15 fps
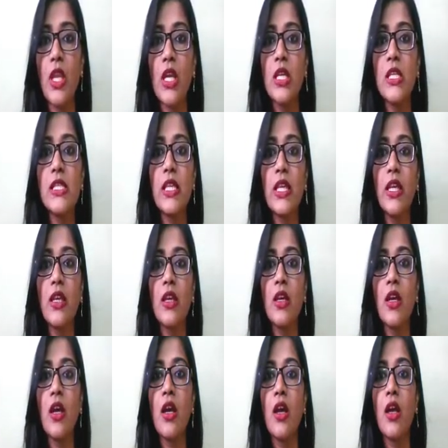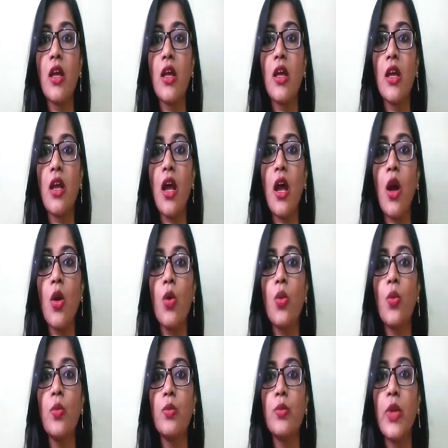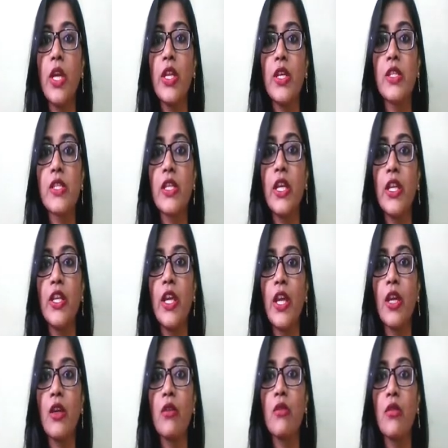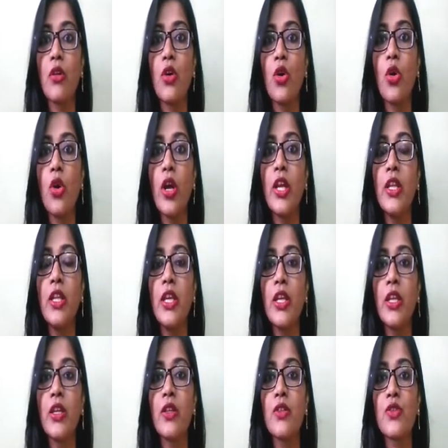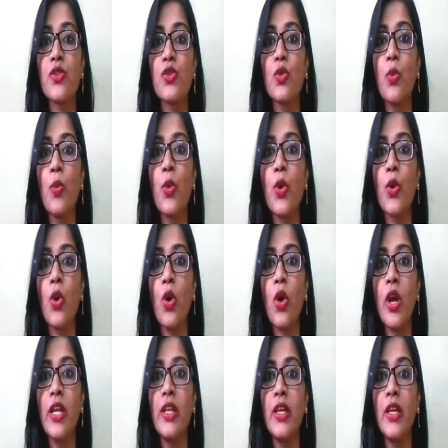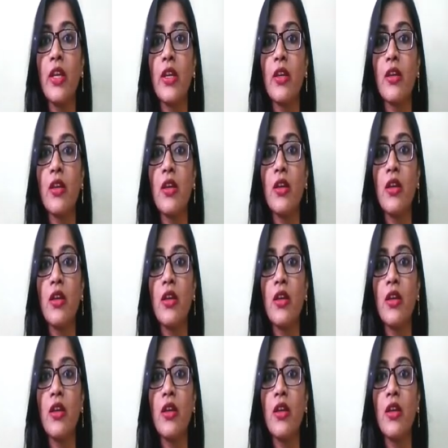See how it is getting coiling, supercoiling.